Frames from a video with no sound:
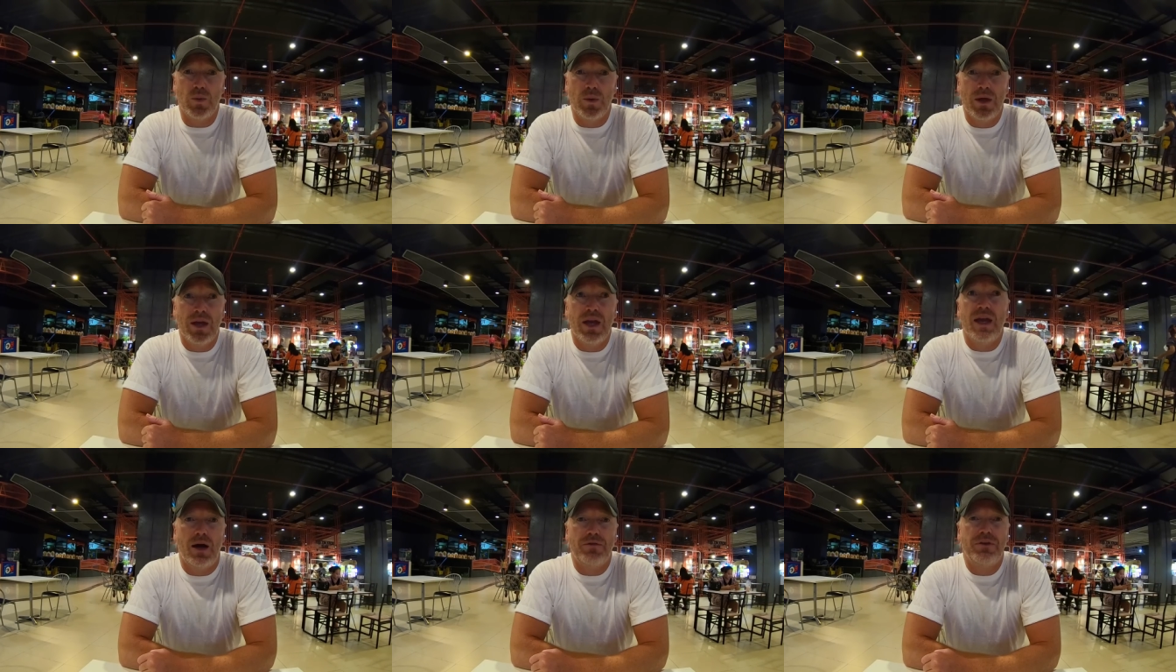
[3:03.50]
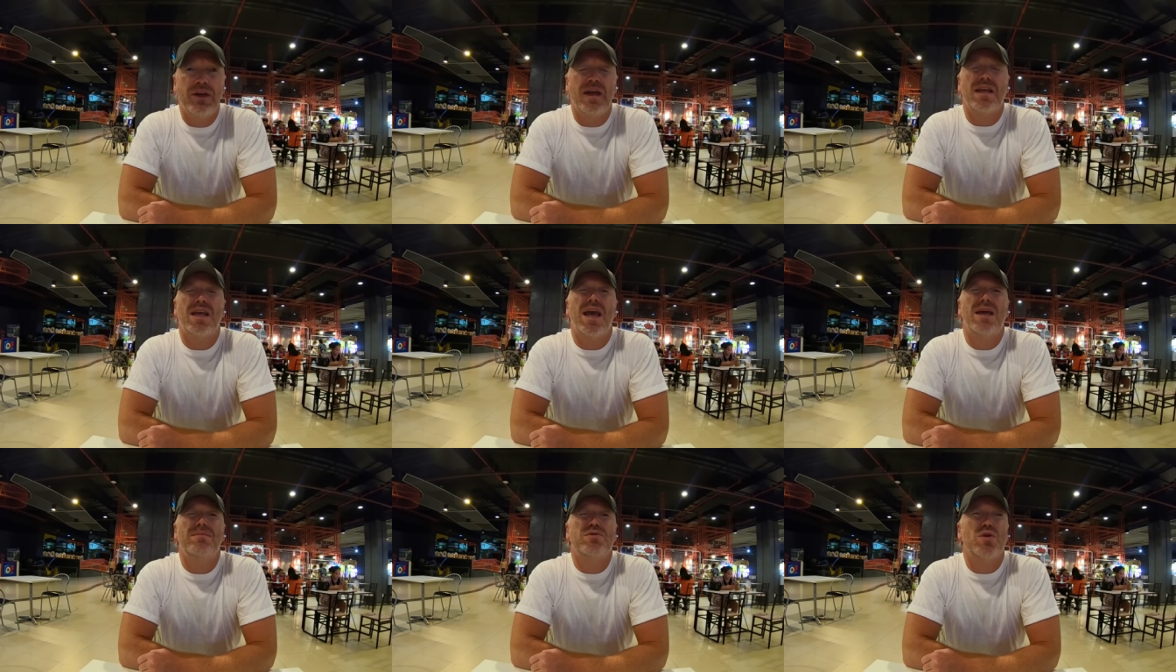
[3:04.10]
I think it
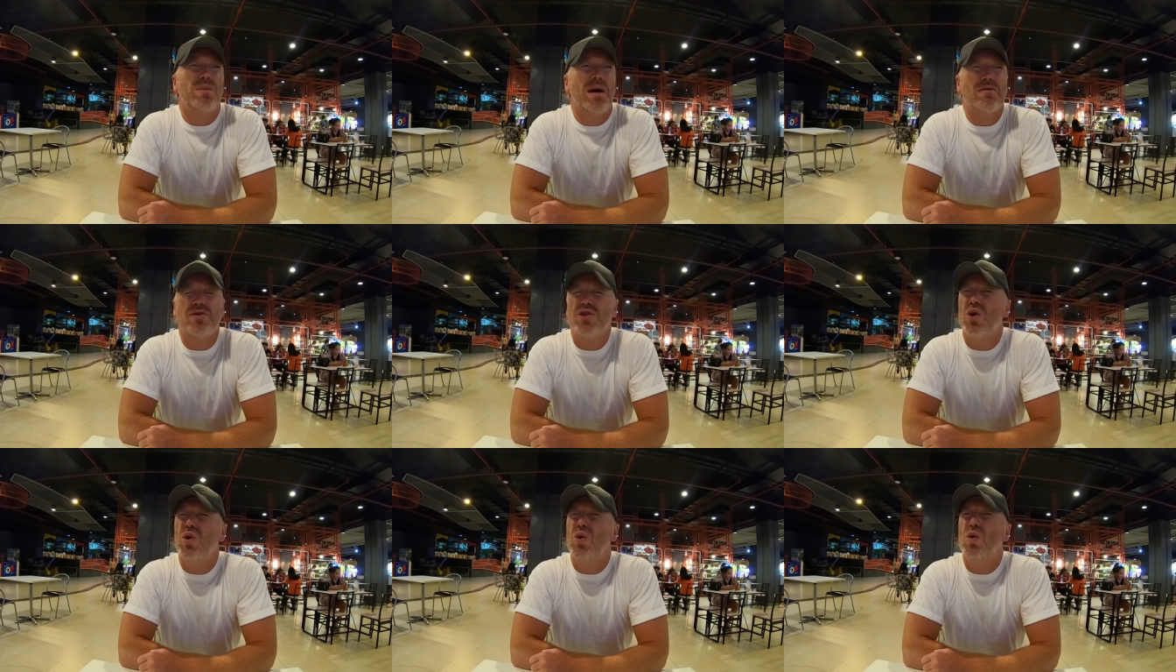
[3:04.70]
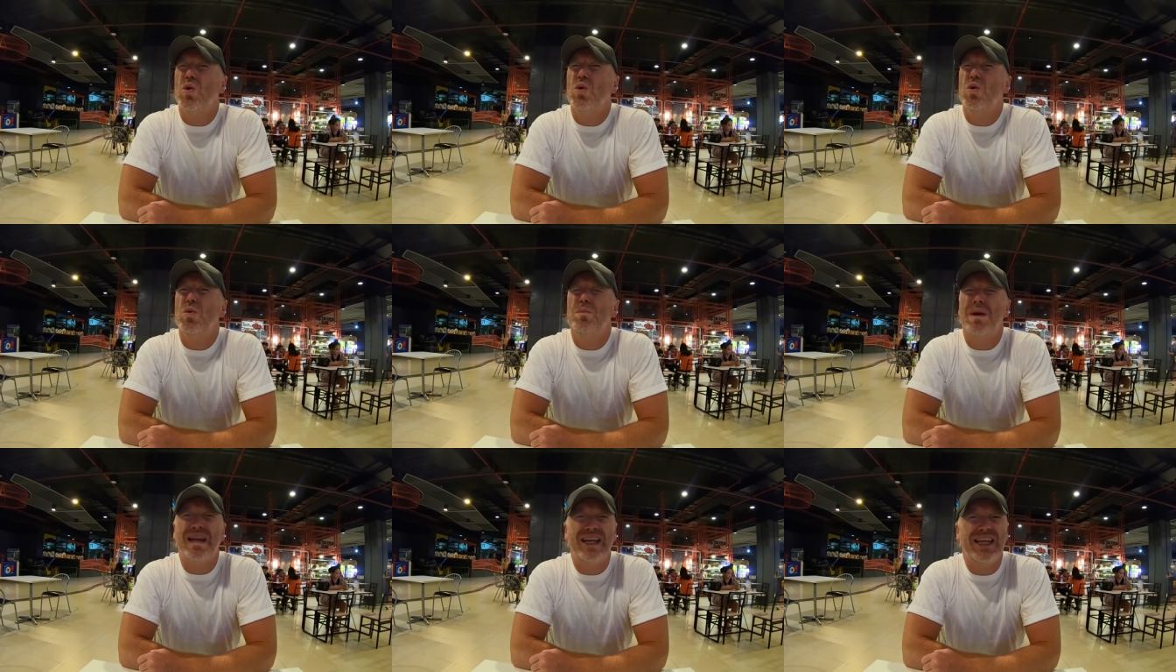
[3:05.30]
came to about 2
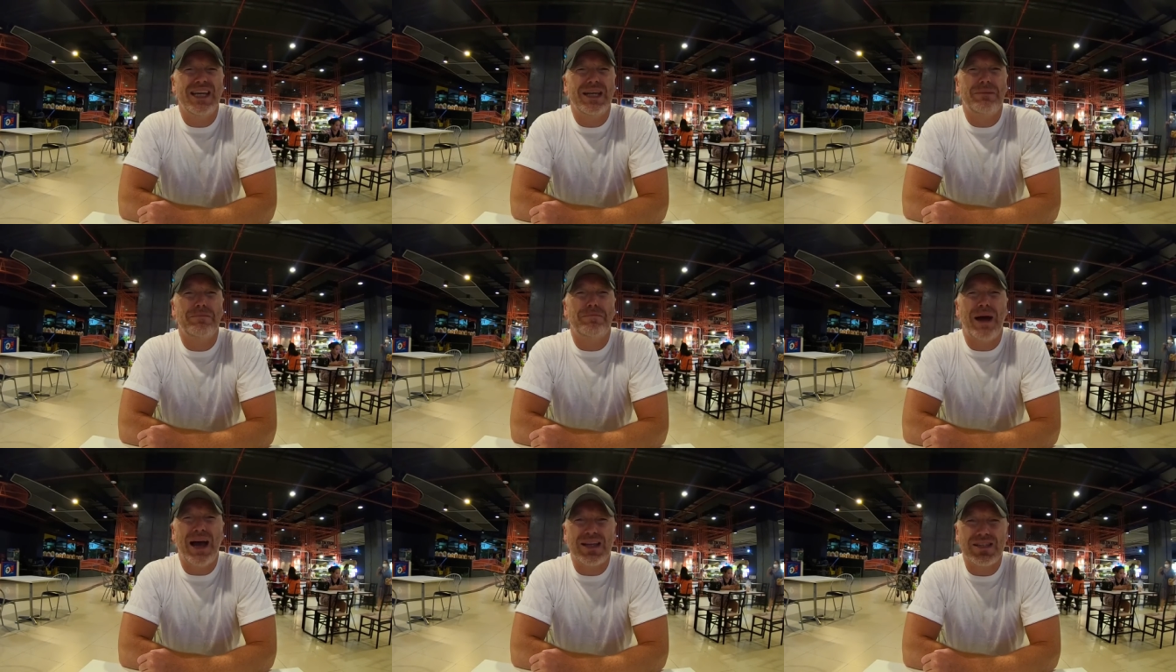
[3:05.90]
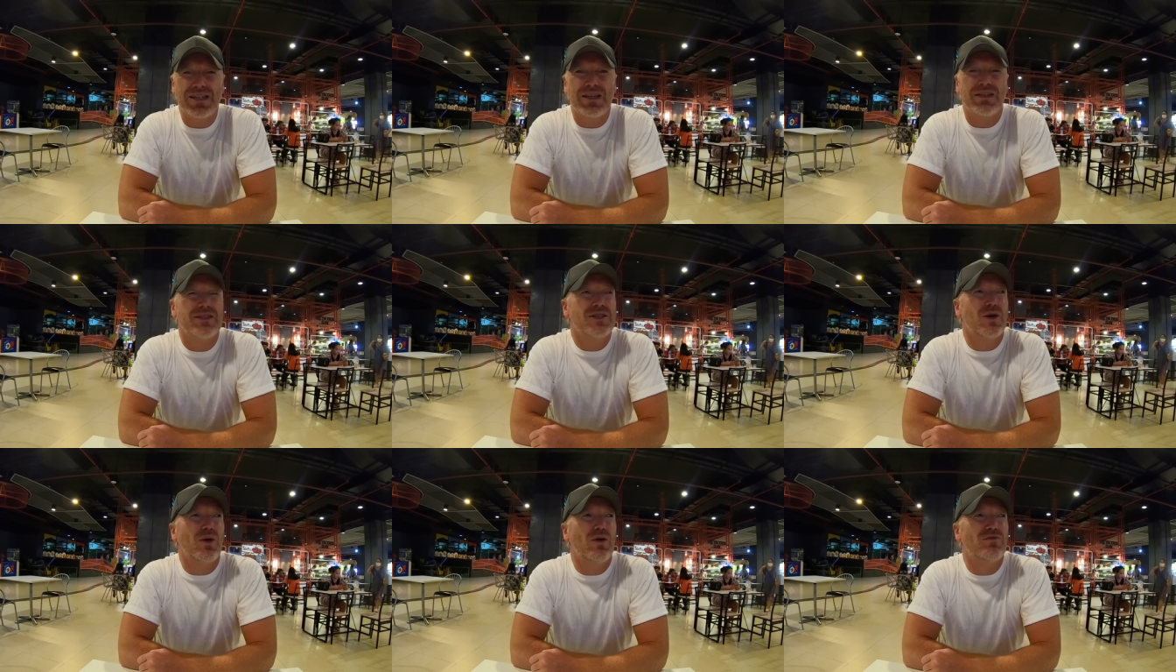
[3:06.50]
billion baht,
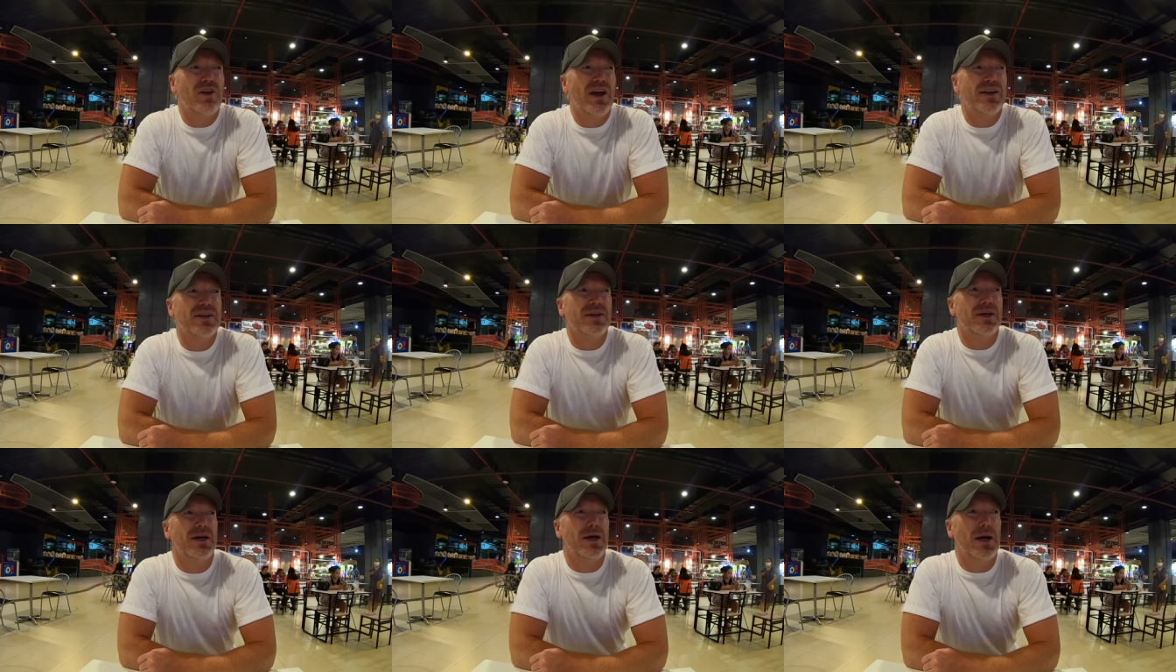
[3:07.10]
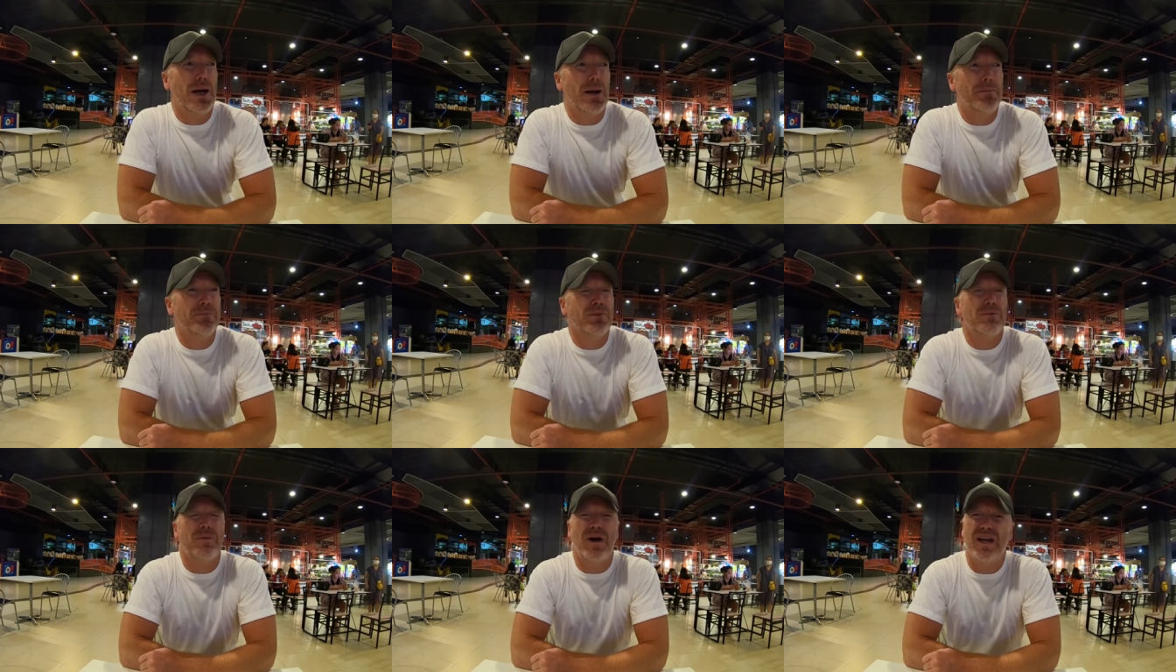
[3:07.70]
so I read, um,
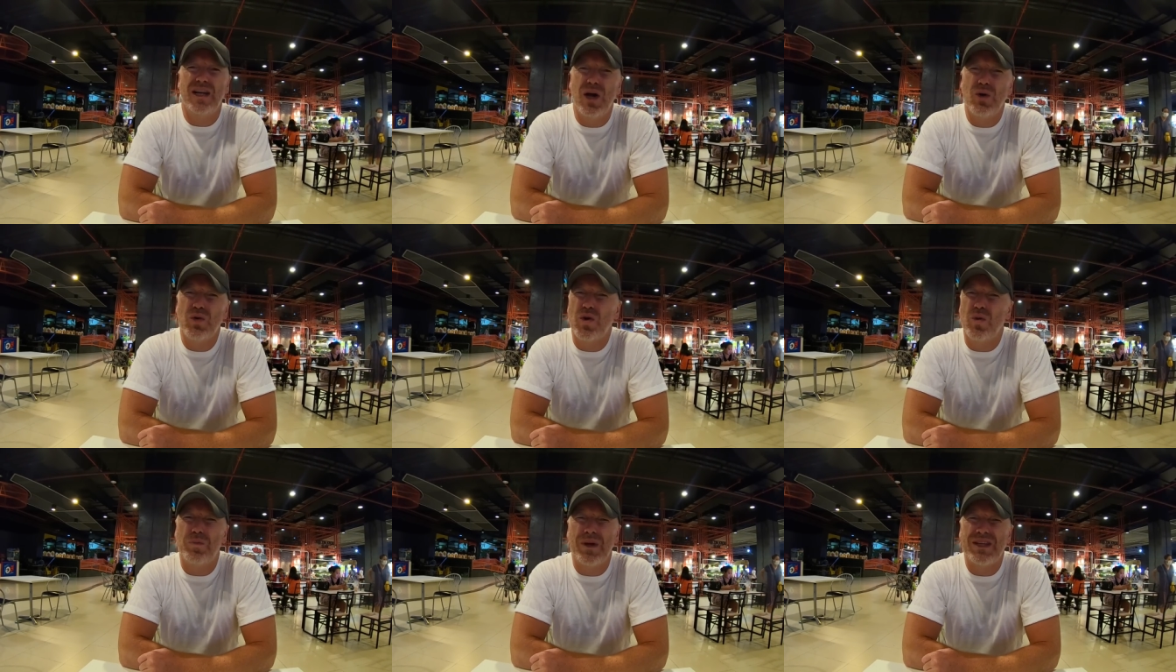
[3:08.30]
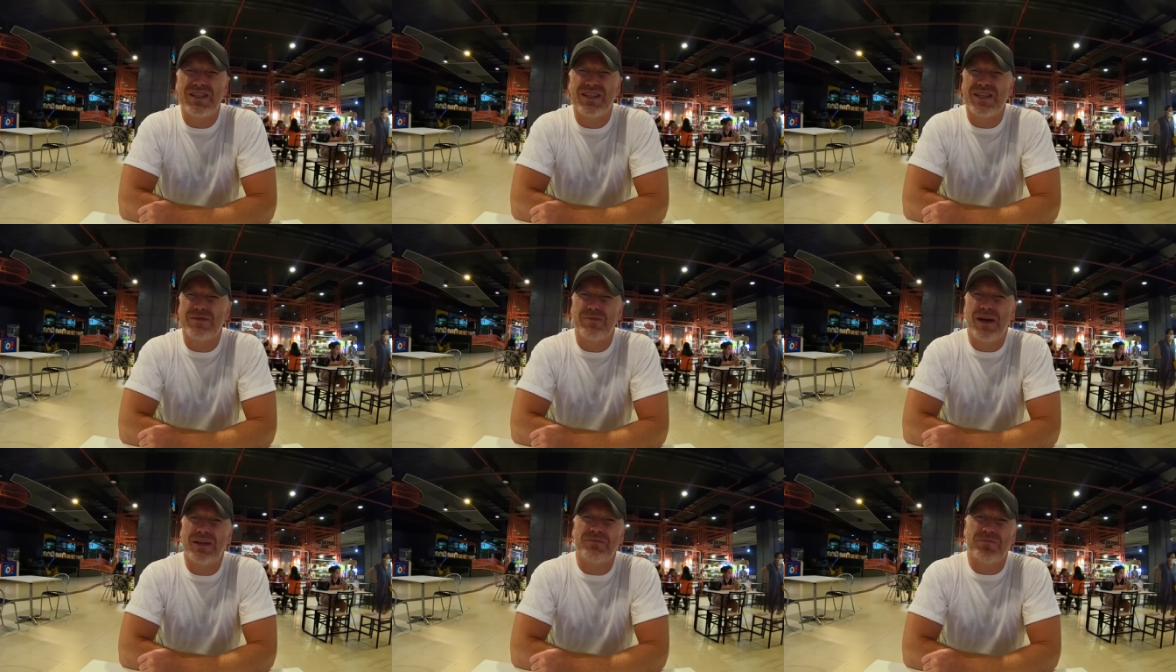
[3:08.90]
by a local
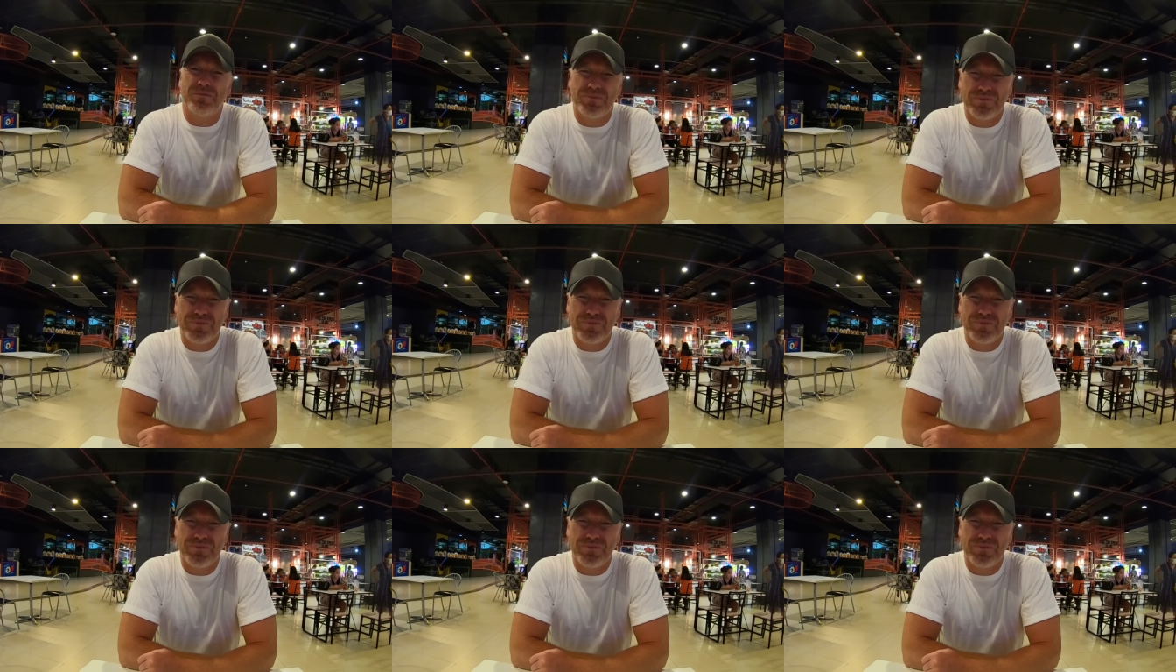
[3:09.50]
businessman.